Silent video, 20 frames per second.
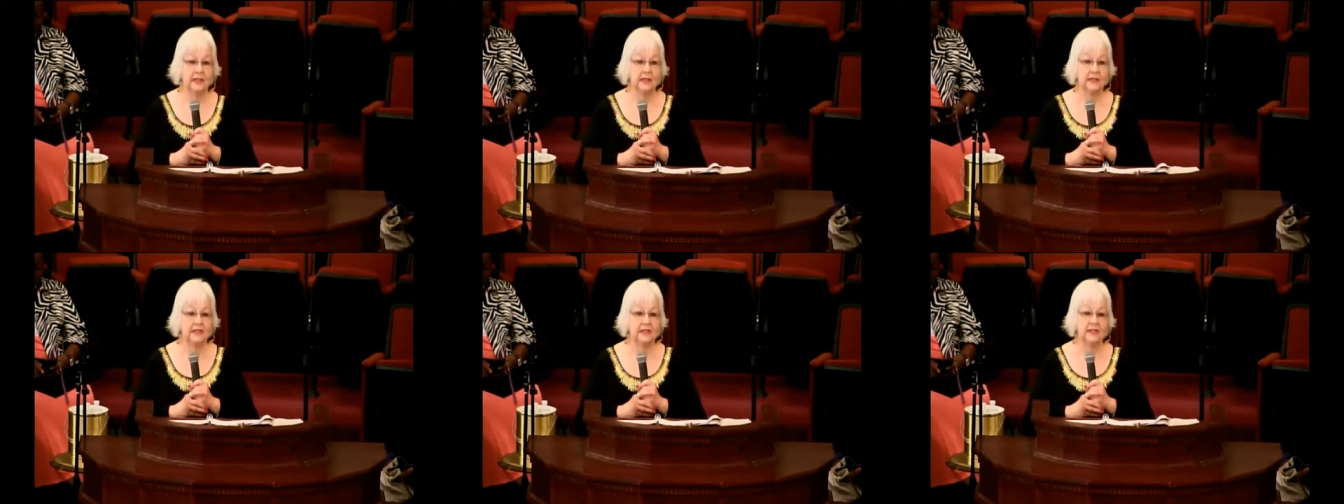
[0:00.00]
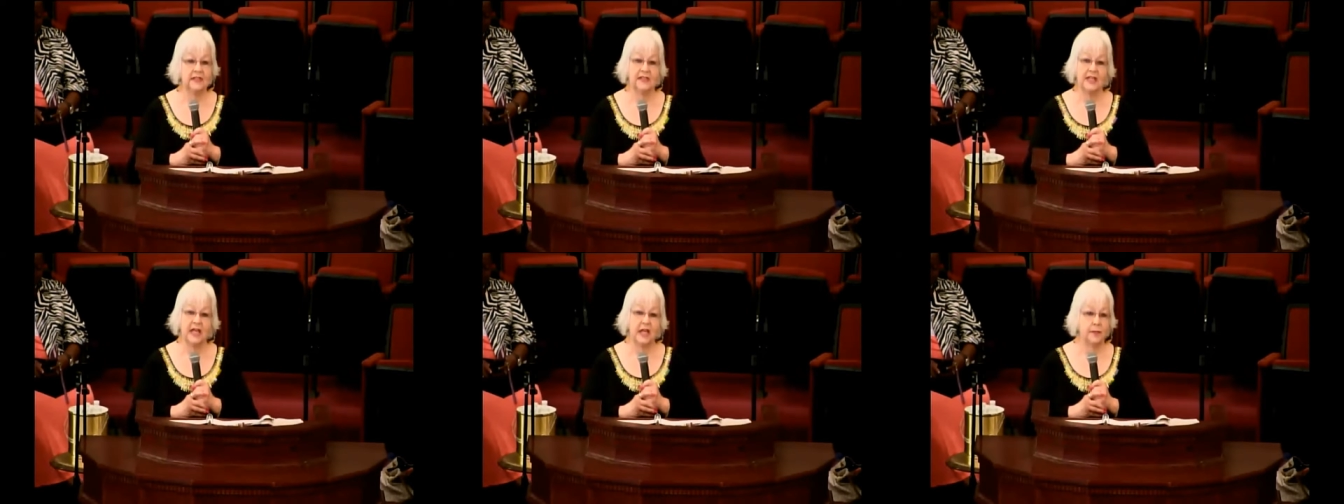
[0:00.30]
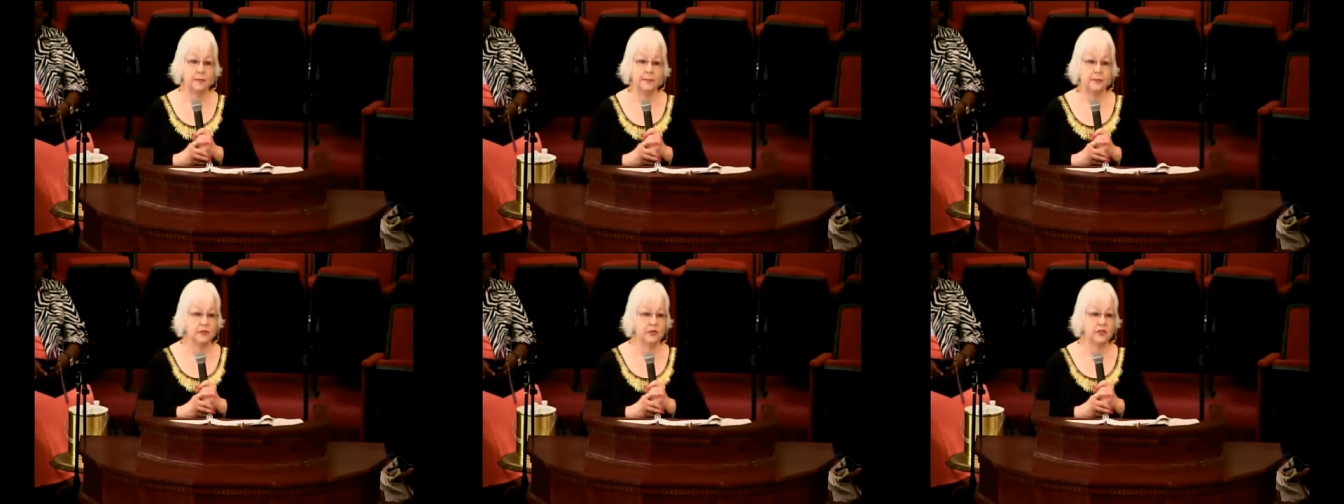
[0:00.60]

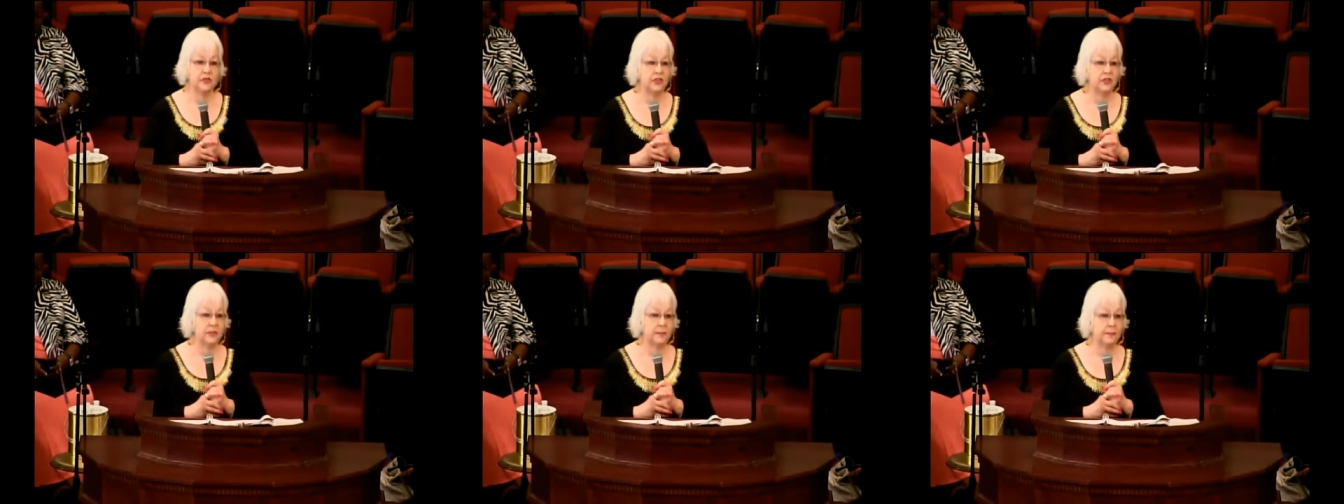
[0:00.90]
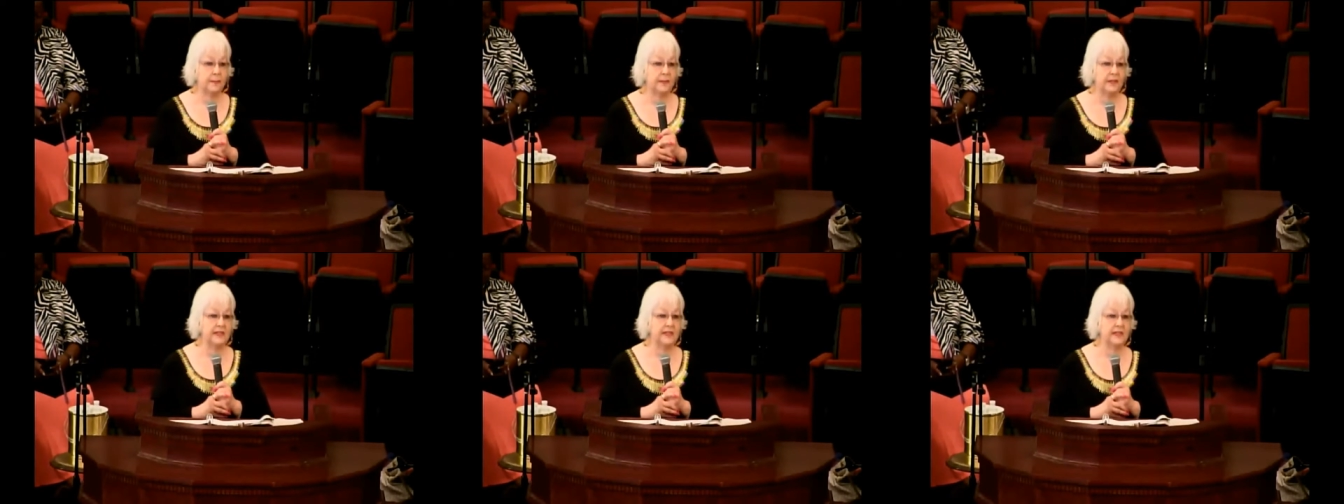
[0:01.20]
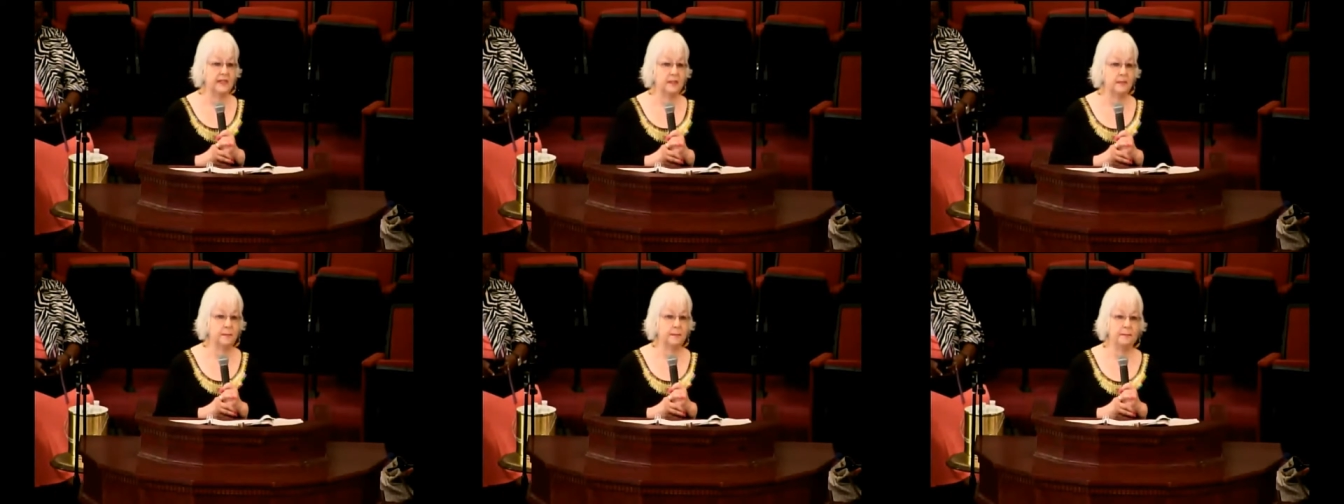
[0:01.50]
Discipleship
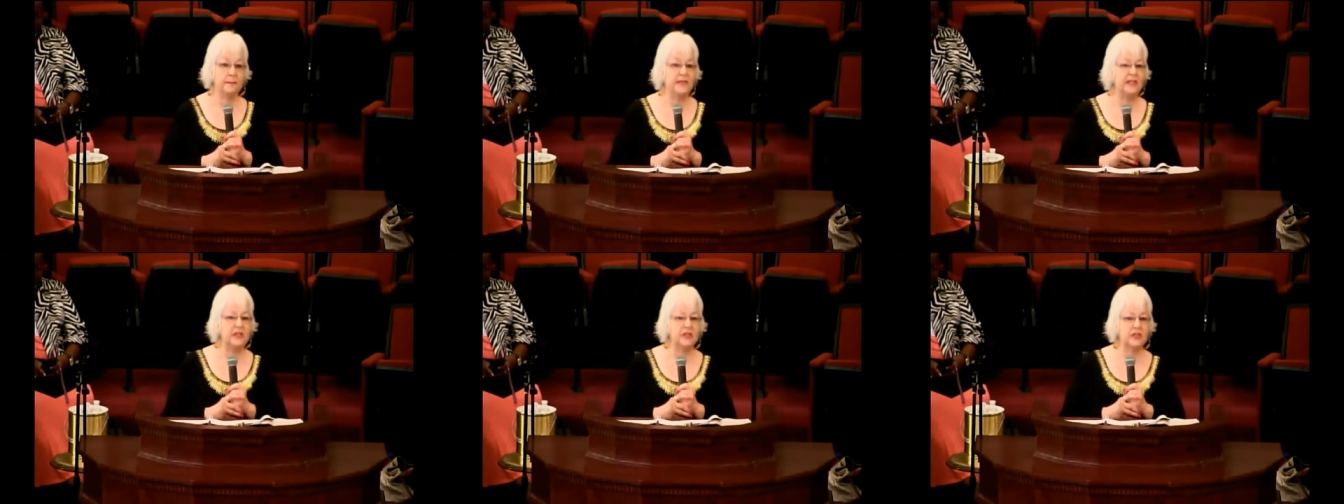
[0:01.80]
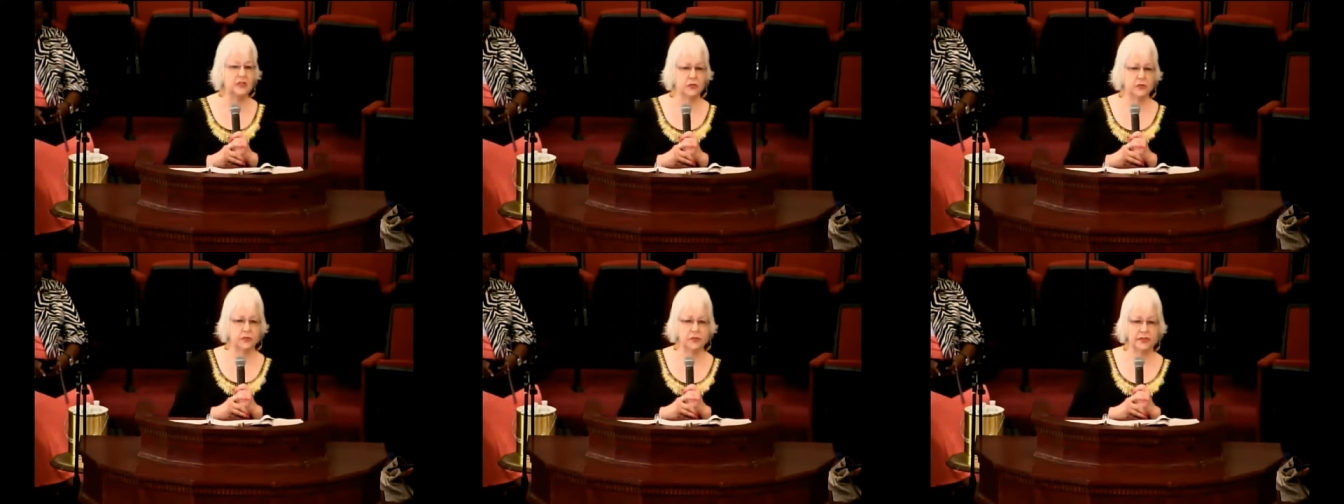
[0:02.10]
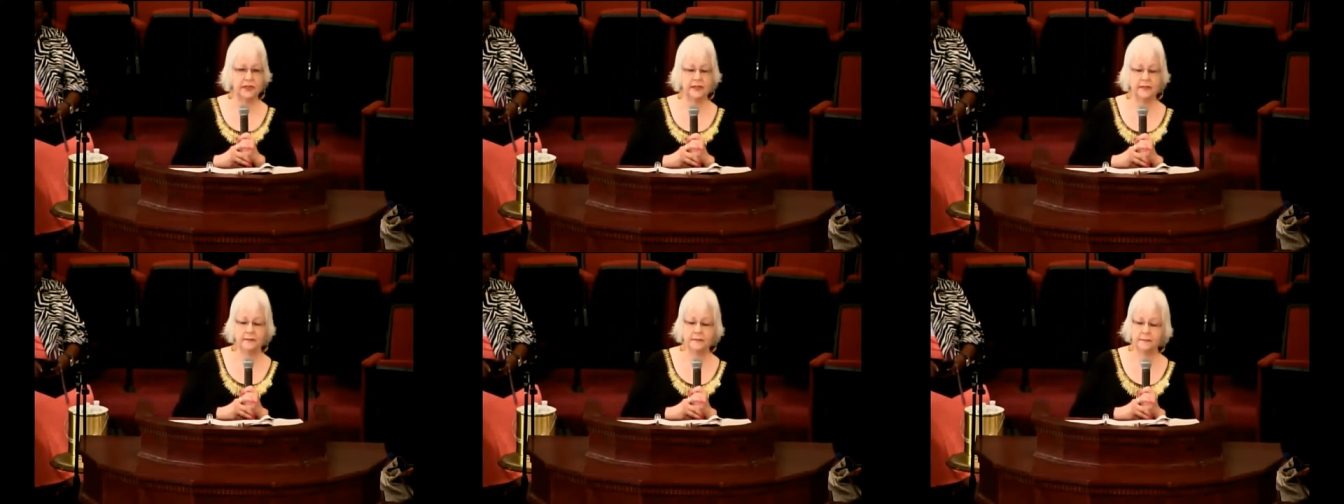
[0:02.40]
isn't mentoring.